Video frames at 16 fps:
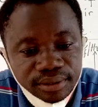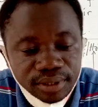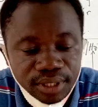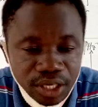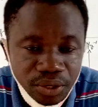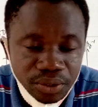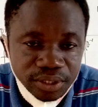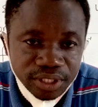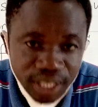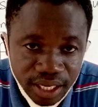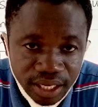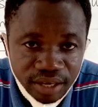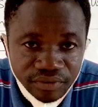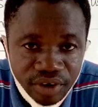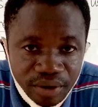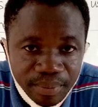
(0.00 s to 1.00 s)
Good. Thank
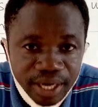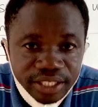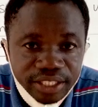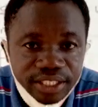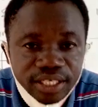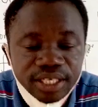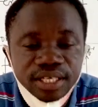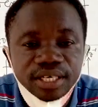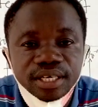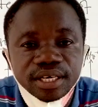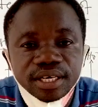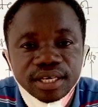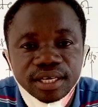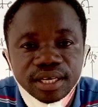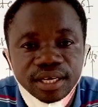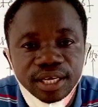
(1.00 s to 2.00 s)
you very much.
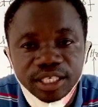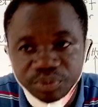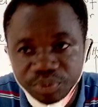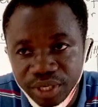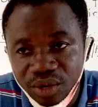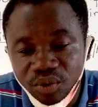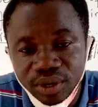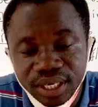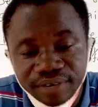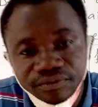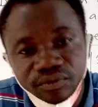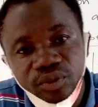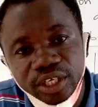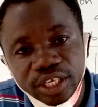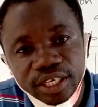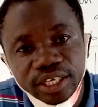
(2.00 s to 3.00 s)
It's been a wonderful
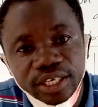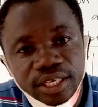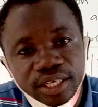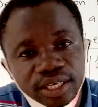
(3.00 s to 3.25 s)
day.